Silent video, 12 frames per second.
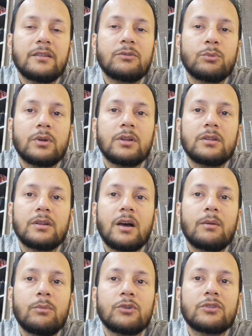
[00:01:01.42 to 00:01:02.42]
this
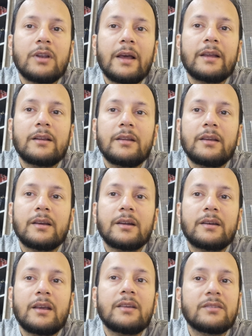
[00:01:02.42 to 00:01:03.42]
will most
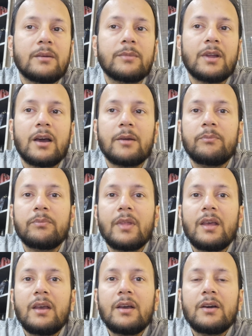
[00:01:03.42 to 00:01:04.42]
likely take some time.
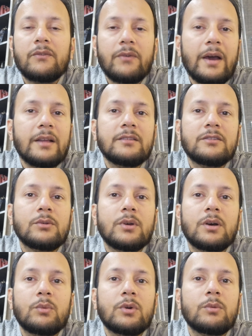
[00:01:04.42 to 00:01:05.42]
Fans
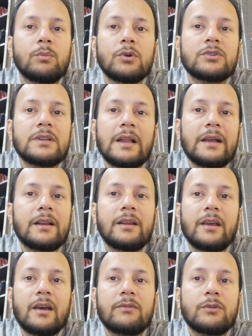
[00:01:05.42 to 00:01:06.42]
would most
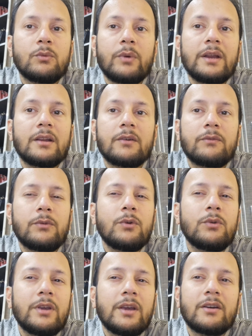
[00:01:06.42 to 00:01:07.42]
likely have to wait a
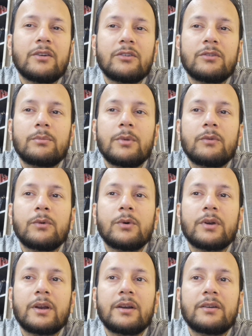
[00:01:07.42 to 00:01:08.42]
few years
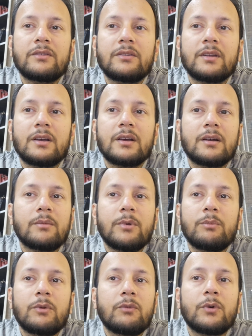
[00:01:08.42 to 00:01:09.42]
before
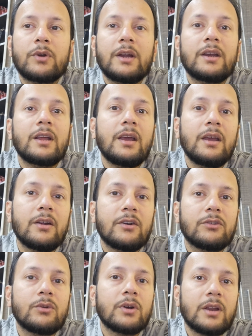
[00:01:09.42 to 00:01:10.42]
it
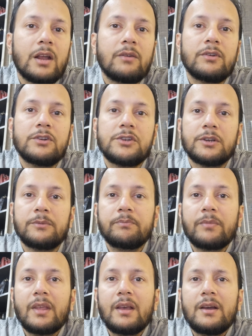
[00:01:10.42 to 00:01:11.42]
airs on television.